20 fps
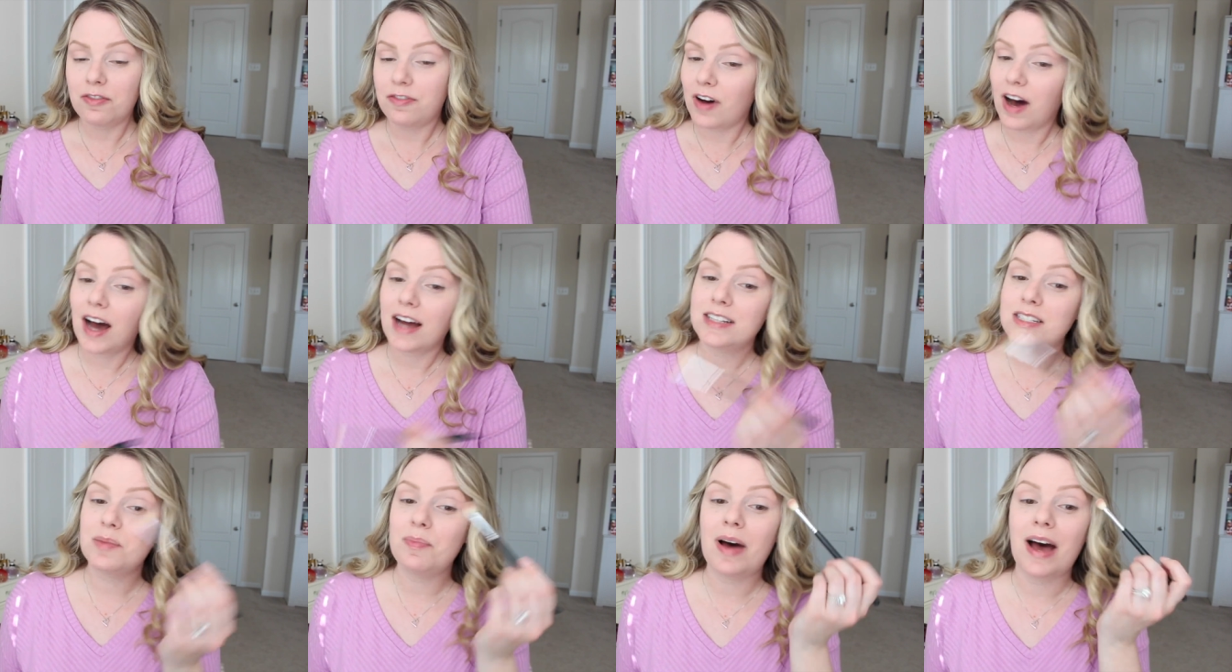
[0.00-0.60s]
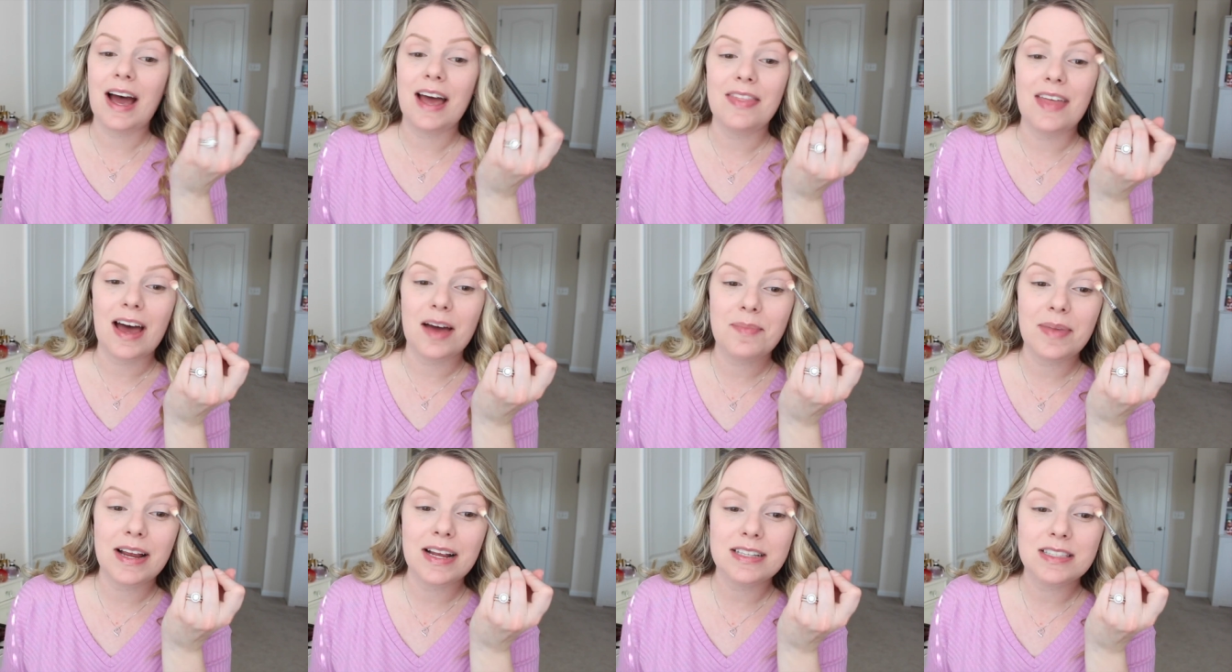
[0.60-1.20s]
fought to buy
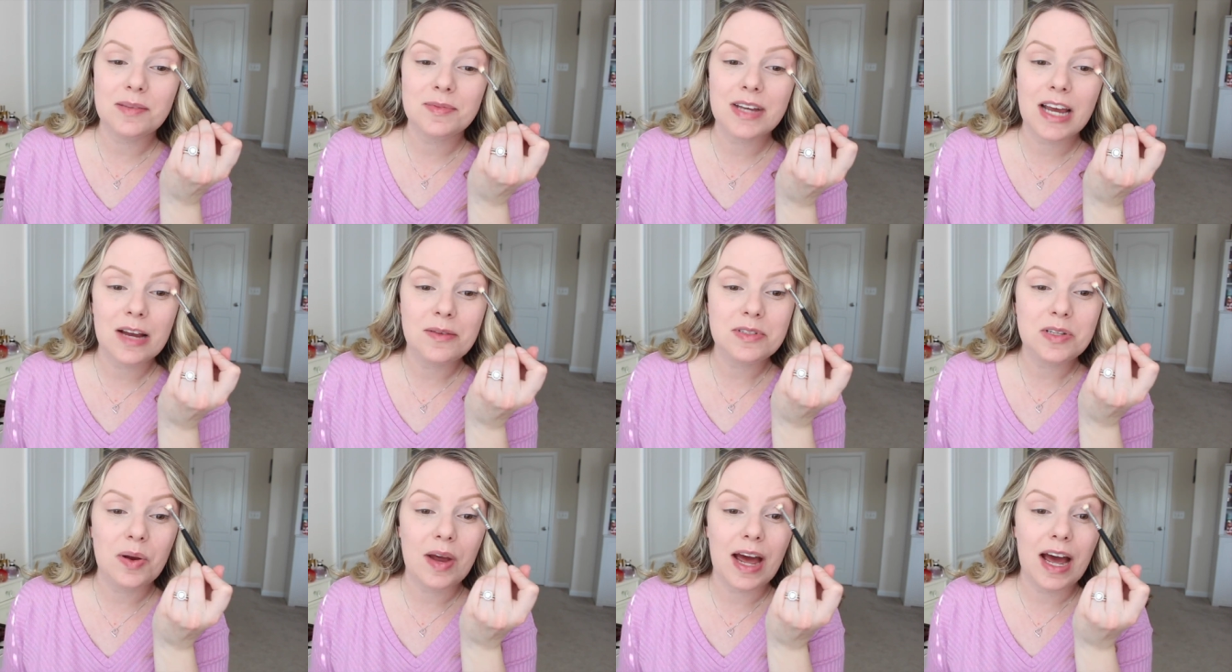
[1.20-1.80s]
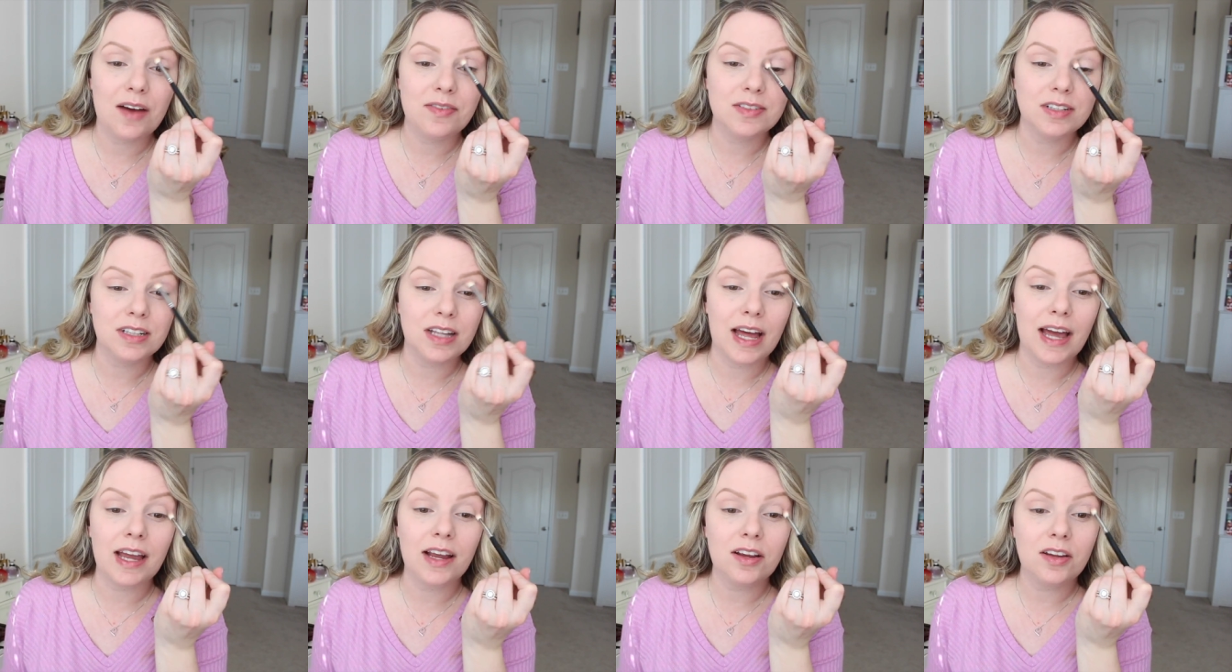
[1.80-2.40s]
that because sometimes you have to
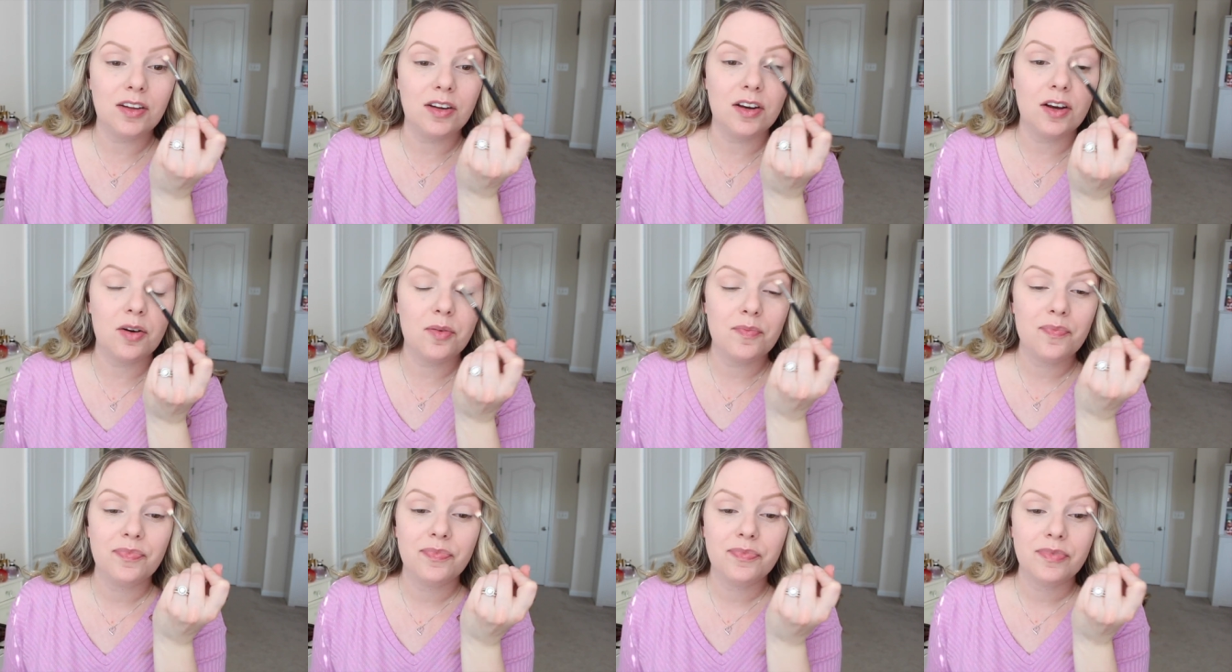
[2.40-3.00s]
like, you know,